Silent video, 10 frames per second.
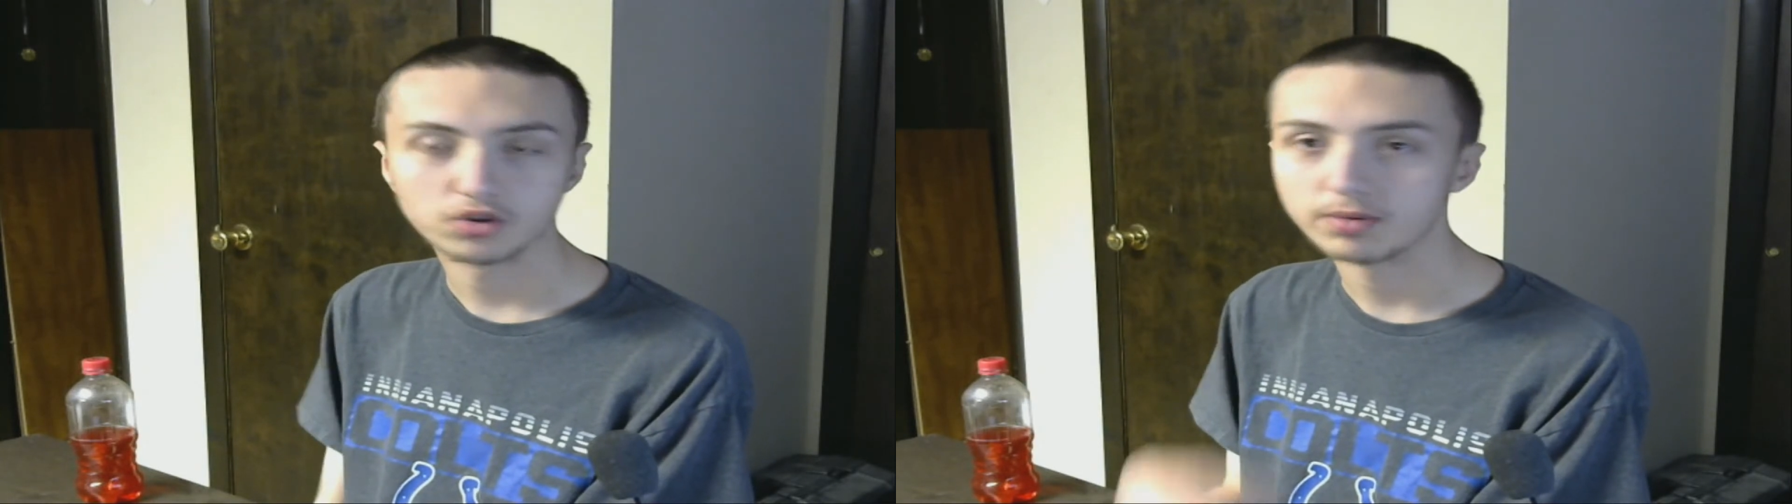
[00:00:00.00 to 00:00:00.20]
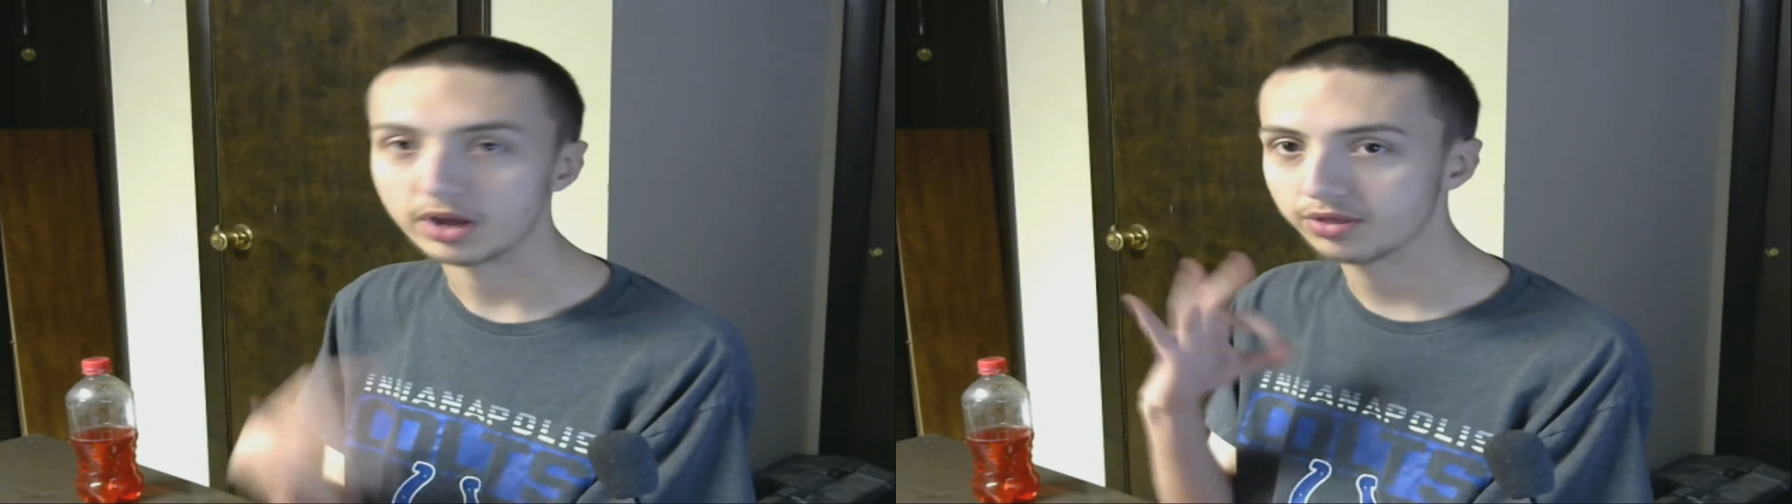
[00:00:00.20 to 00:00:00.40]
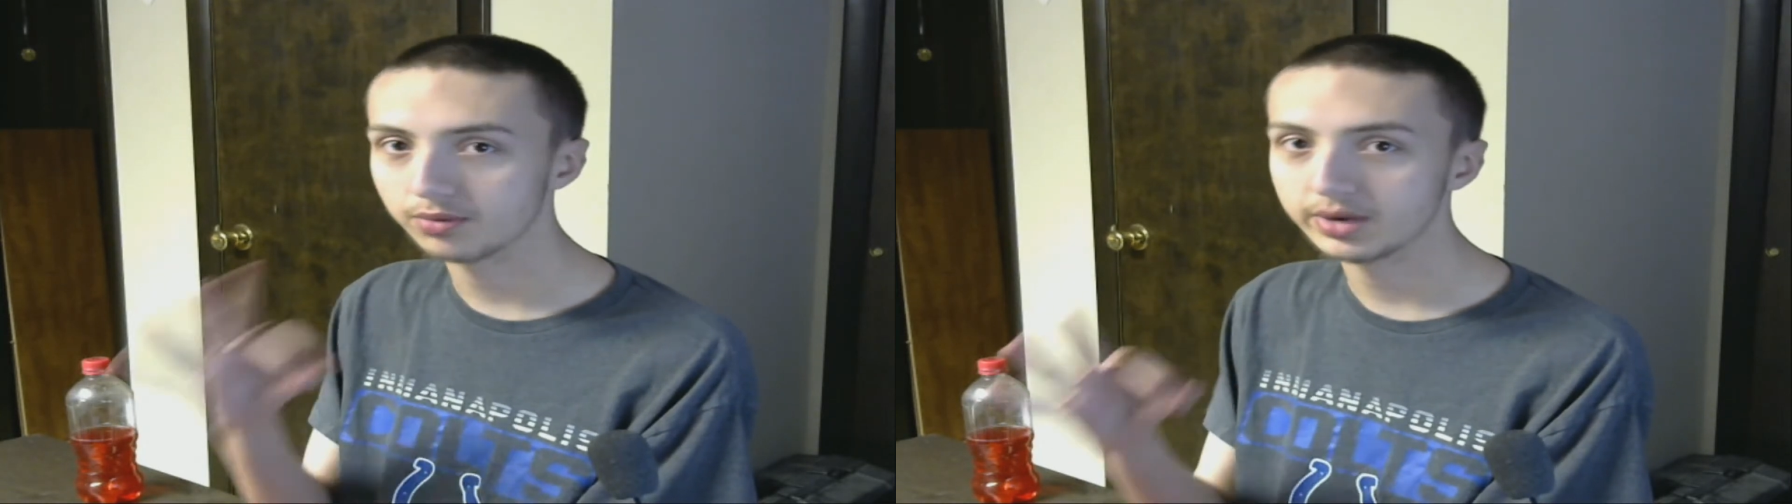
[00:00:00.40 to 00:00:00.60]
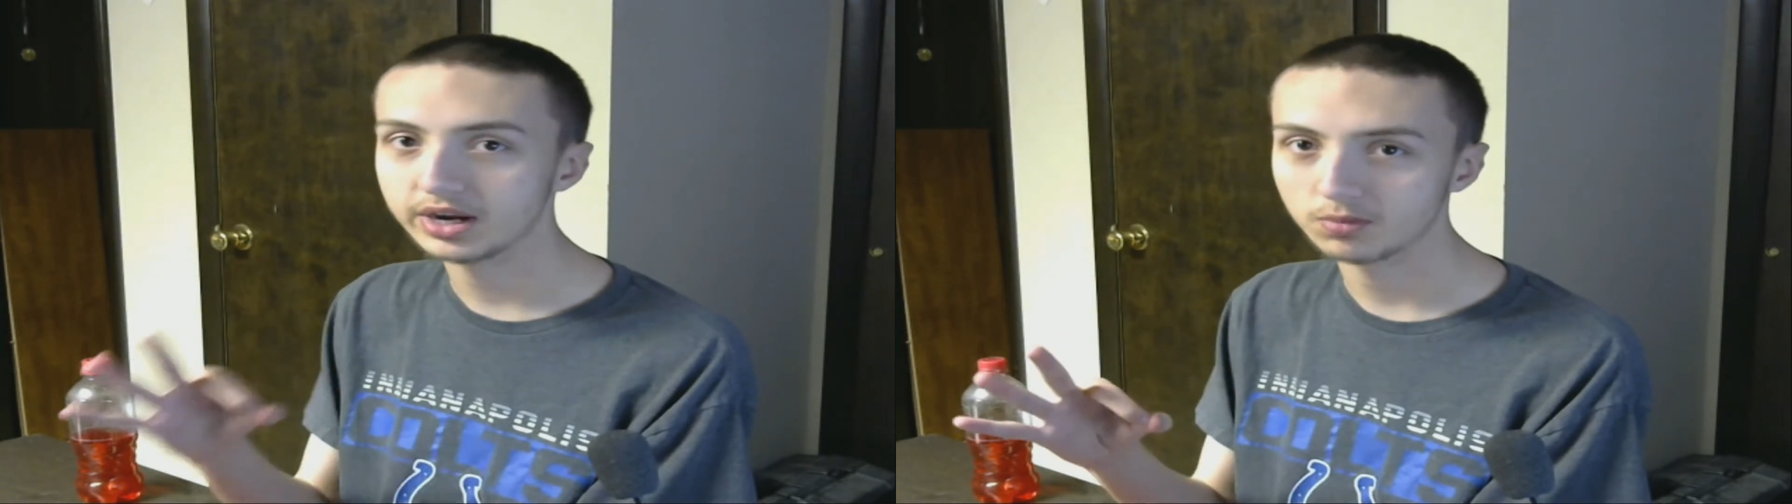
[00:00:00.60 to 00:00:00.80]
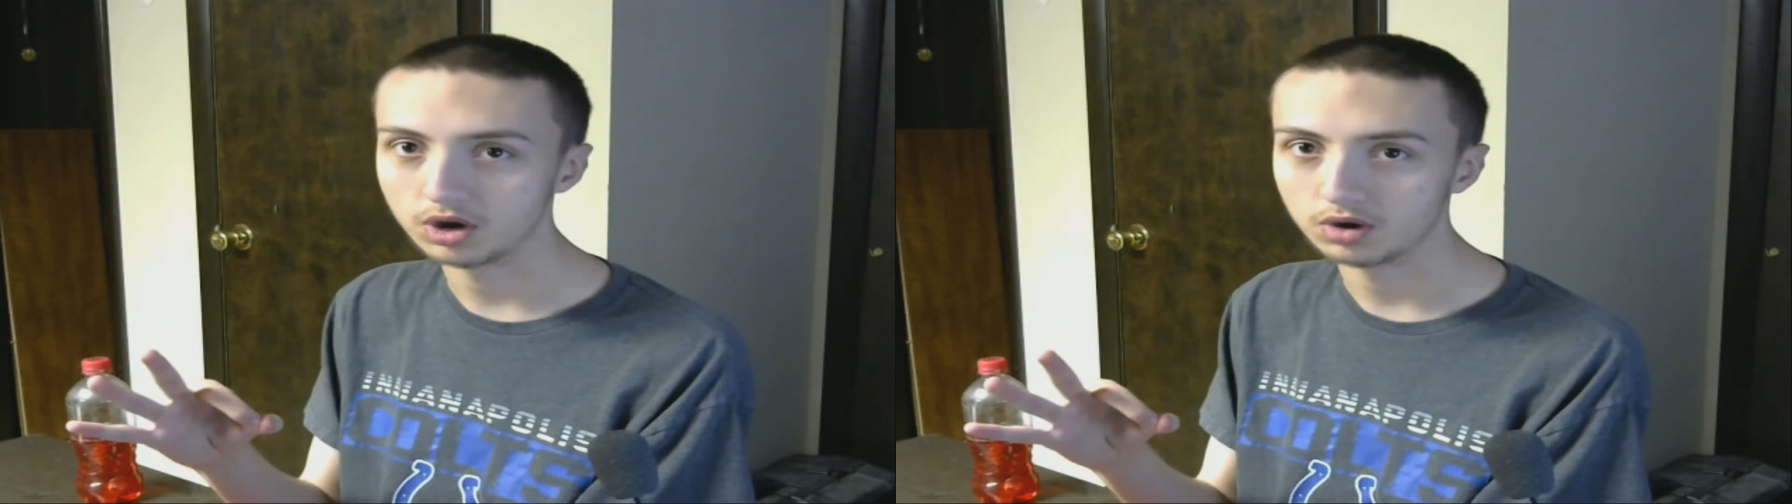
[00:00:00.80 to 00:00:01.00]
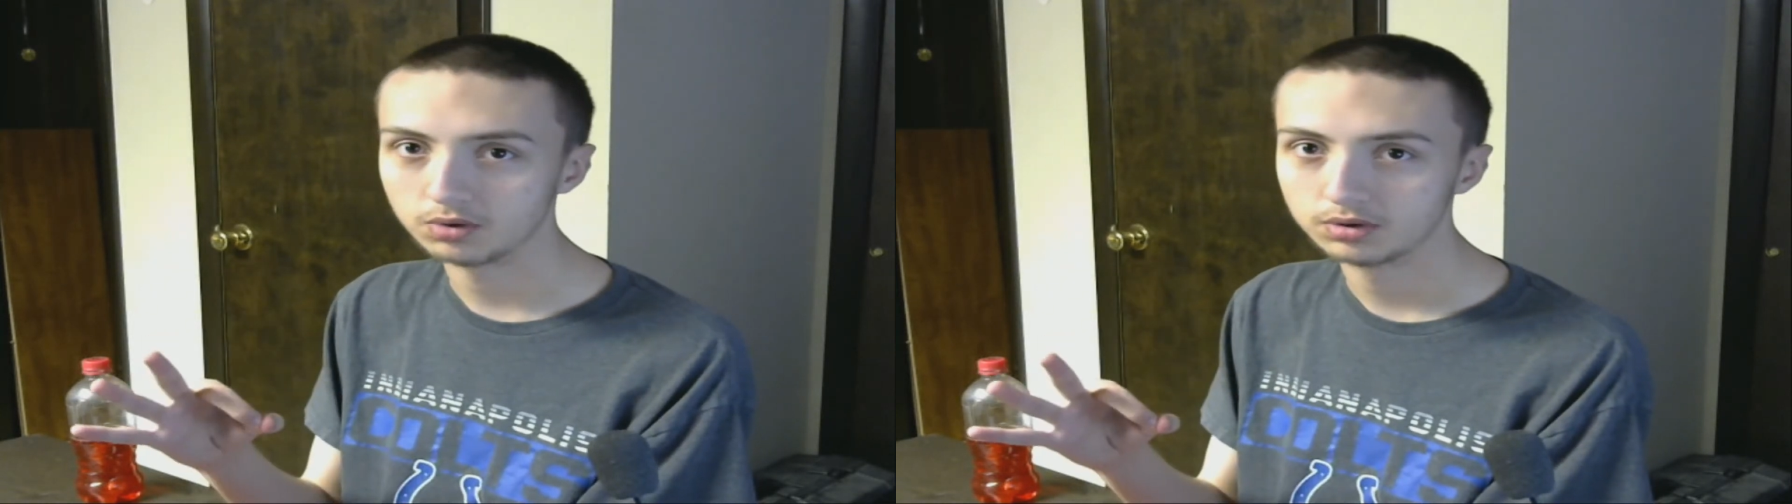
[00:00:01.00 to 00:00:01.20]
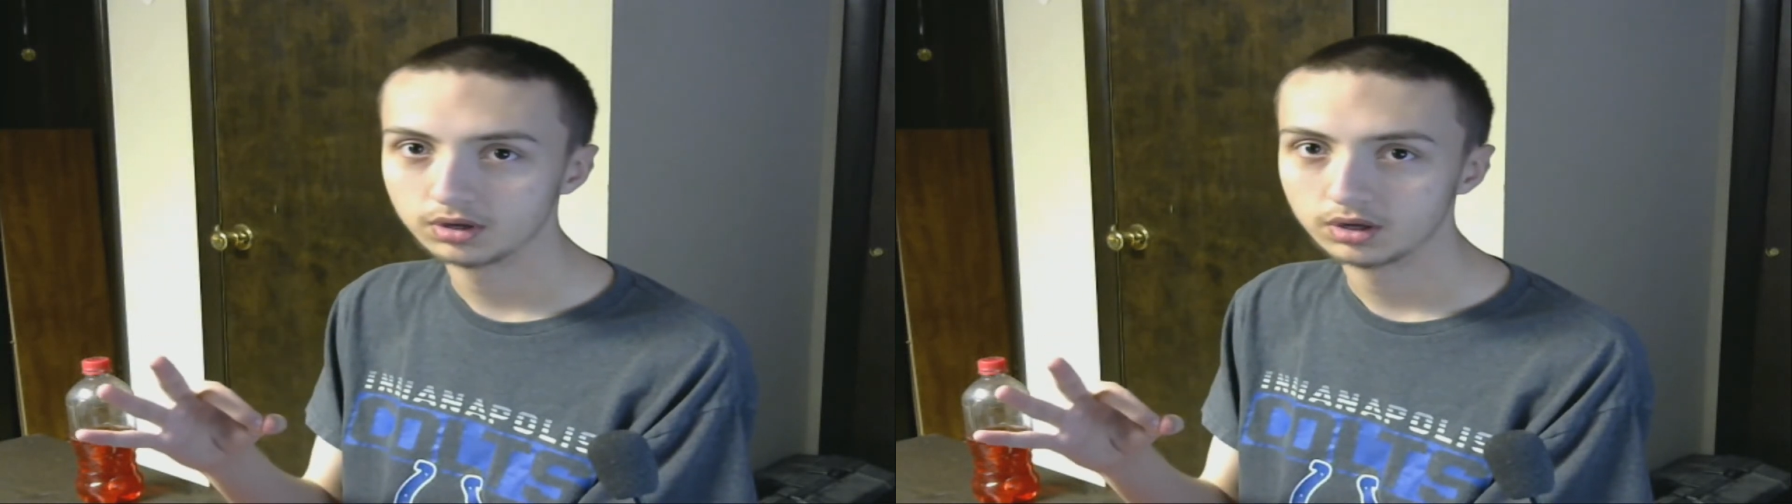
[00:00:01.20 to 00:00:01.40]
do about 3 in a row